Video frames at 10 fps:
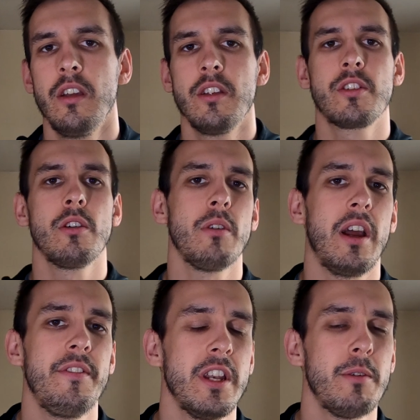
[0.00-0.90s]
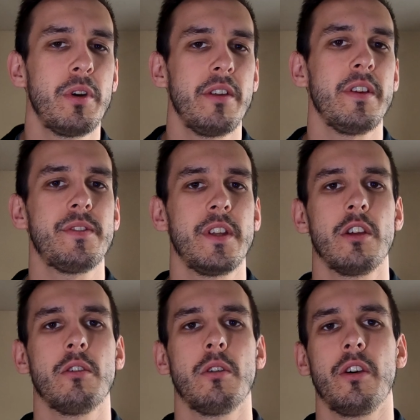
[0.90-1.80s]
So I've done a previous
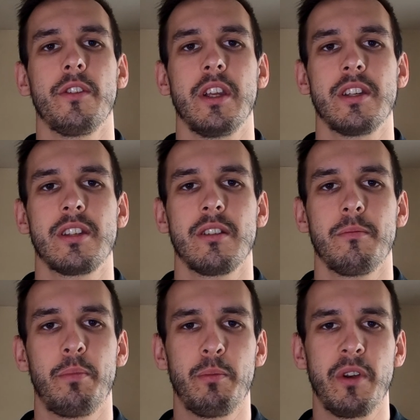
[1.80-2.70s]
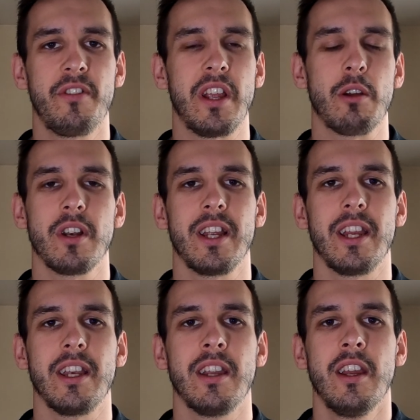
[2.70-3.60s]
video on this, briefly
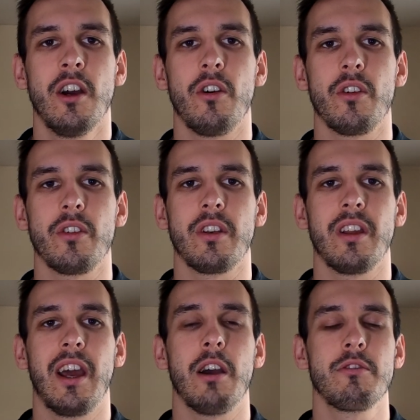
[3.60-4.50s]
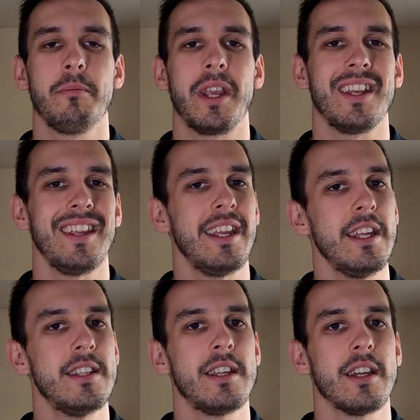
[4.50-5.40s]
outlining on how to make it
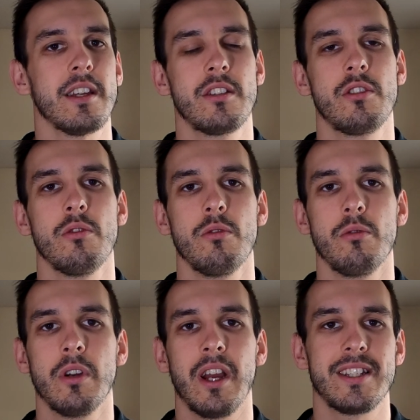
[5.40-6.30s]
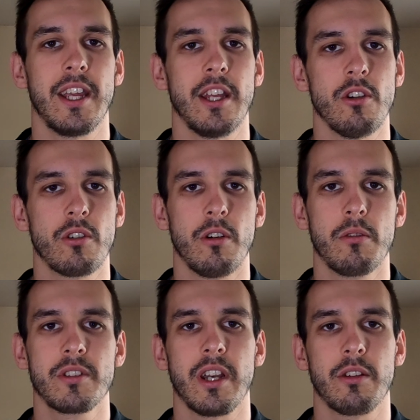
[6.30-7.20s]
easier to attain your
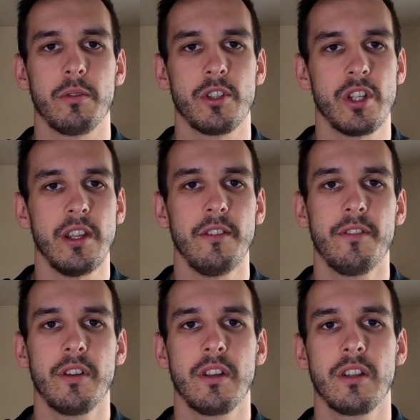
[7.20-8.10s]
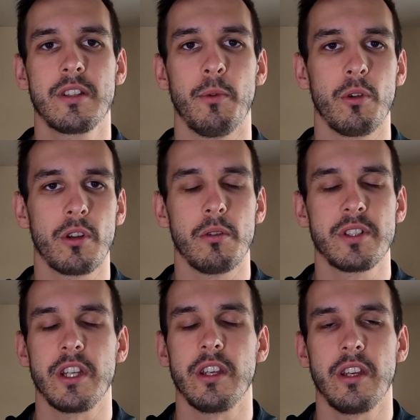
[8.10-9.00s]
goals and how to achieve small
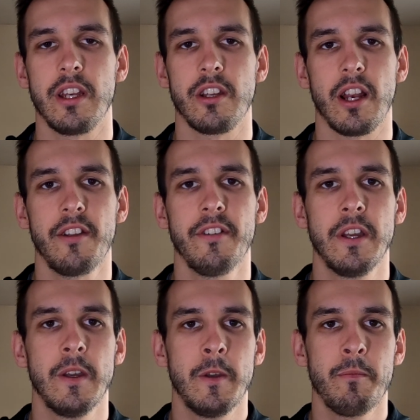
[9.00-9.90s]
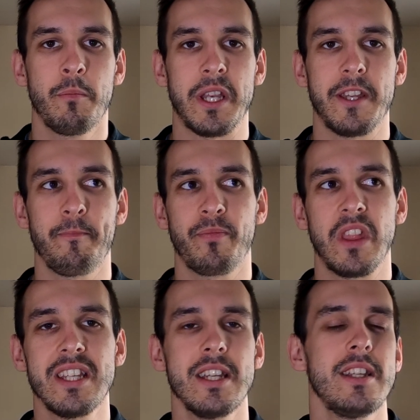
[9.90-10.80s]
goals in your life. But
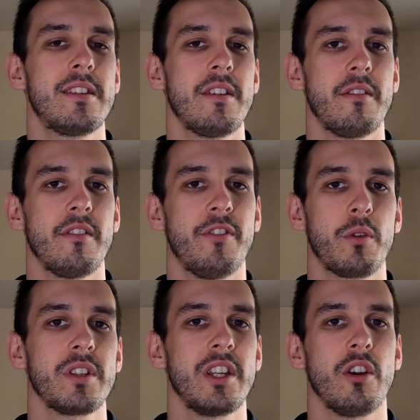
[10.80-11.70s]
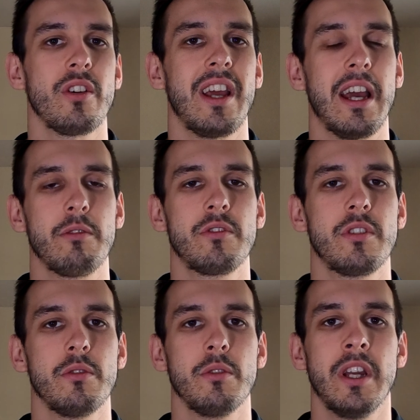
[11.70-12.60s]
this is focusing on how
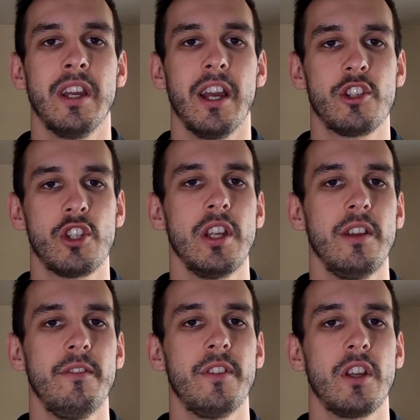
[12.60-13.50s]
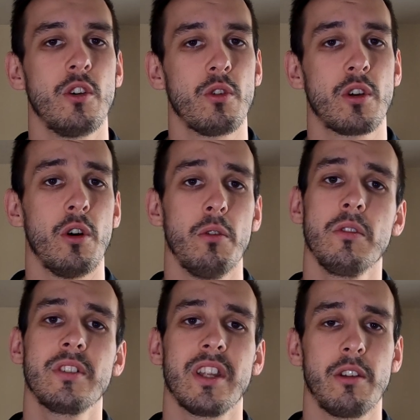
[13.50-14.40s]
to achieve your
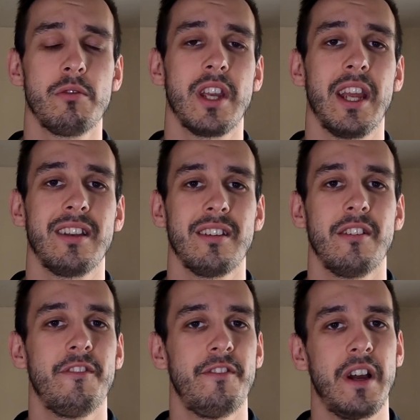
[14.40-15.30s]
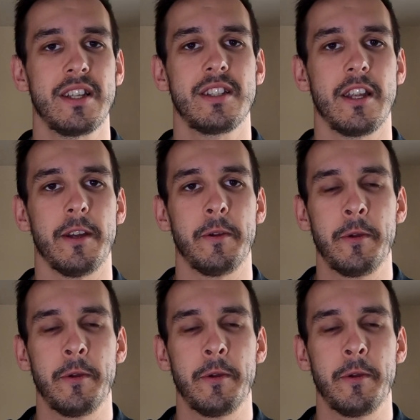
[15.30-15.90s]
goals that you set faster.